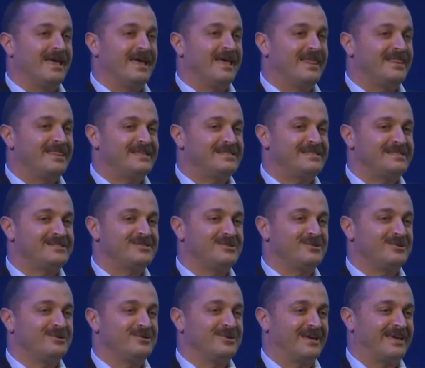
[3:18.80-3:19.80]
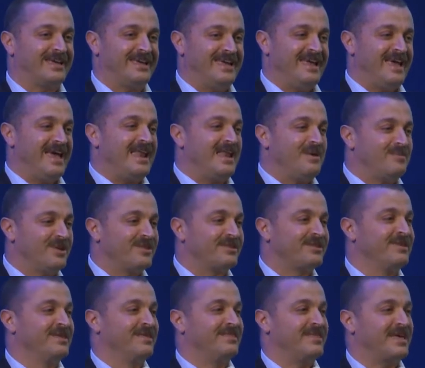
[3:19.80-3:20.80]
this is the key
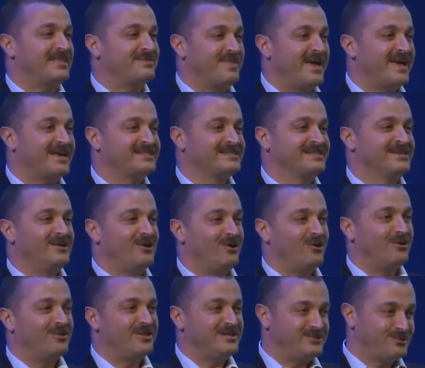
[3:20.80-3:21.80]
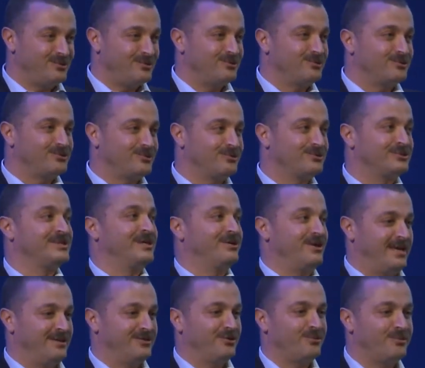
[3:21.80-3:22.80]
element that makes all these solutions
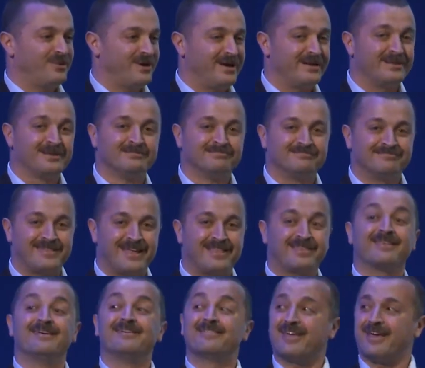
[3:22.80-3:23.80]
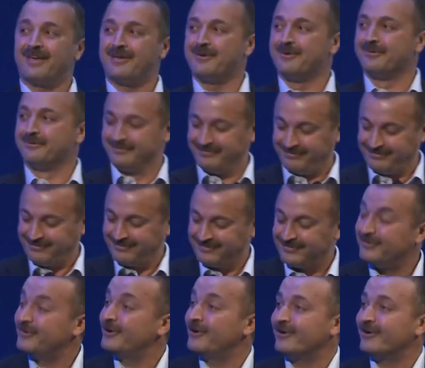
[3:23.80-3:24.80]
interoperate. And thank you for your